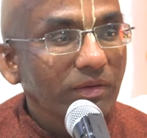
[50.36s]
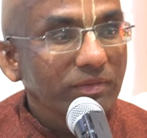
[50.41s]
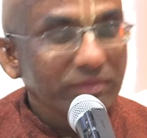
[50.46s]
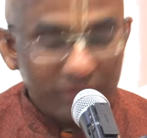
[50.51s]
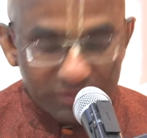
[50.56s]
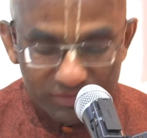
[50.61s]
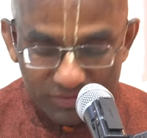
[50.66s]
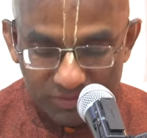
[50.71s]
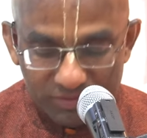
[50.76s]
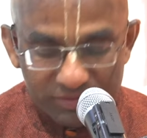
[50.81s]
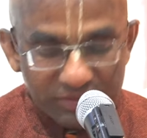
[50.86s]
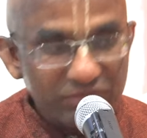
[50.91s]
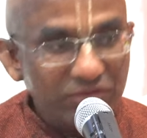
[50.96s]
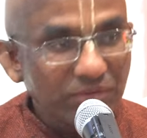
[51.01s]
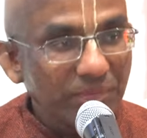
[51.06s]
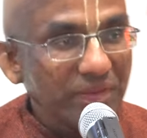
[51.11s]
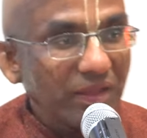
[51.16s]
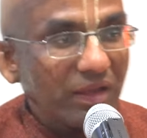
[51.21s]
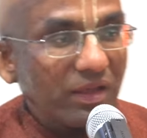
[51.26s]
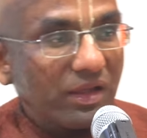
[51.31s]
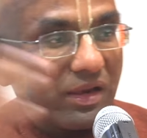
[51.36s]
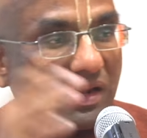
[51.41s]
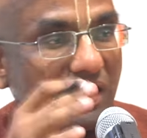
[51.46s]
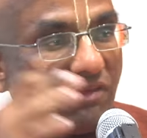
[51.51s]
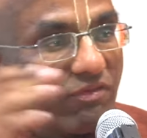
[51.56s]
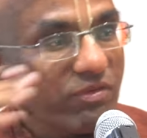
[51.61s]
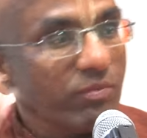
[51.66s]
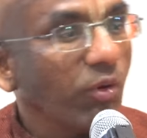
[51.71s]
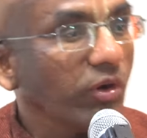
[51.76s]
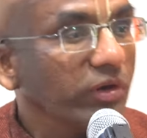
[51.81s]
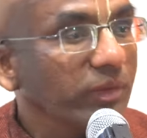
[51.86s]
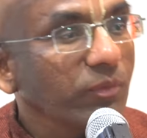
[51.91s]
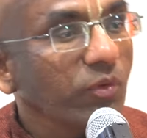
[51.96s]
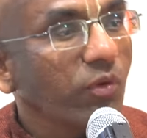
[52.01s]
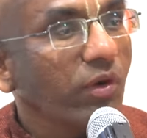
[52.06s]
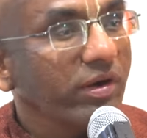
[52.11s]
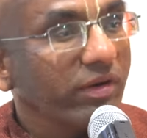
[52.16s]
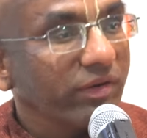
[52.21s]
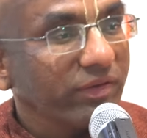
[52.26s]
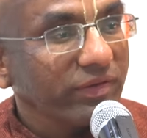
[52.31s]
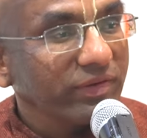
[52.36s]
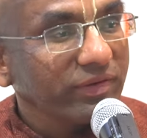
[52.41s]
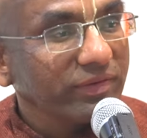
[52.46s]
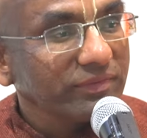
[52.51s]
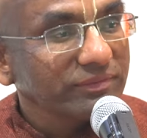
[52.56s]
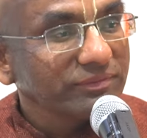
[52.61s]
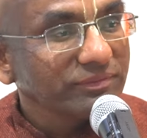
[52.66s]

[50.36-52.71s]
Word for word: this, this will be the left bottom quadrant.